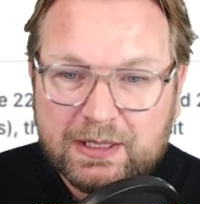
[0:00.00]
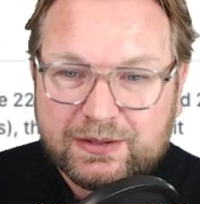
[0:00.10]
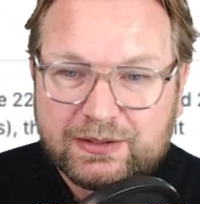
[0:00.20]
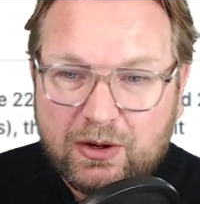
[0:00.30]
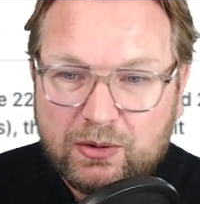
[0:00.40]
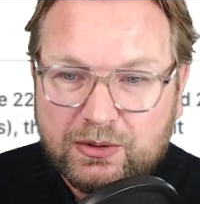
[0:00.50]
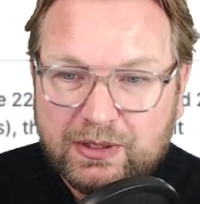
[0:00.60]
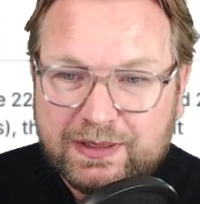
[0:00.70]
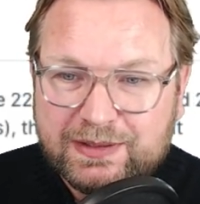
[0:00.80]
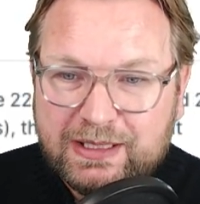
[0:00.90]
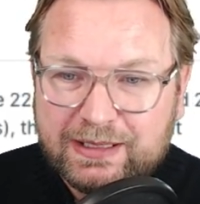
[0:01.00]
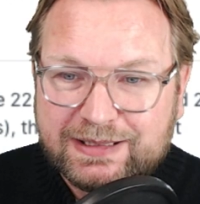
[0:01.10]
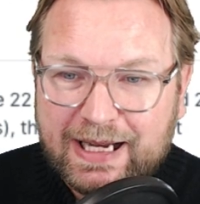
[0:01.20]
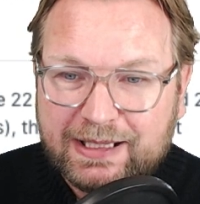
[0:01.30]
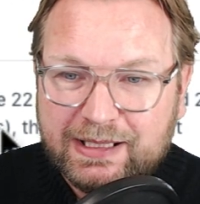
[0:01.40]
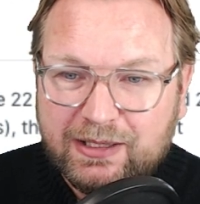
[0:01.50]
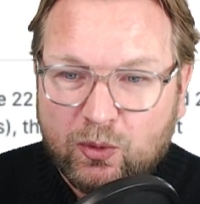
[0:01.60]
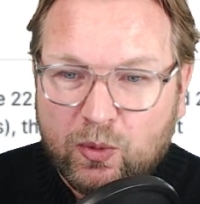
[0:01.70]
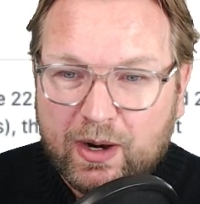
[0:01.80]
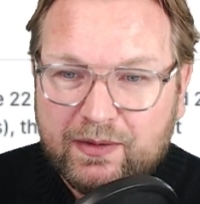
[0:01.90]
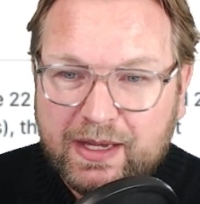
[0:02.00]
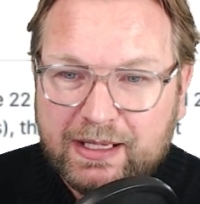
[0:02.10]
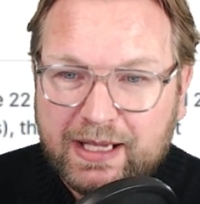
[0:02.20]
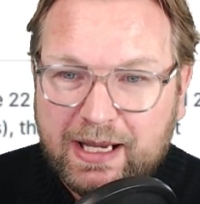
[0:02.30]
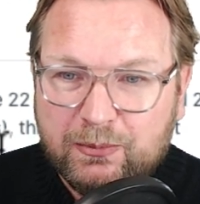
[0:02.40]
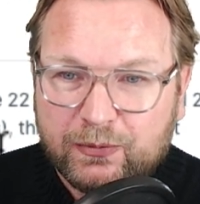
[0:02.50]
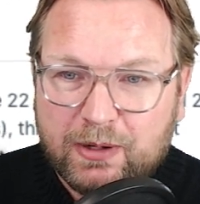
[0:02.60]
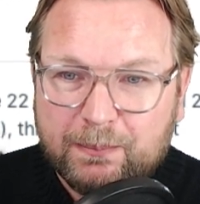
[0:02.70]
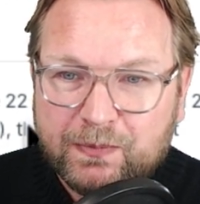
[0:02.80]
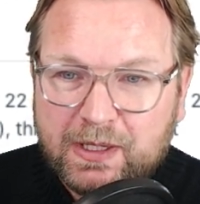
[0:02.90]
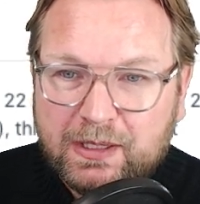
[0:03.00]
So you can see exactly where they came from.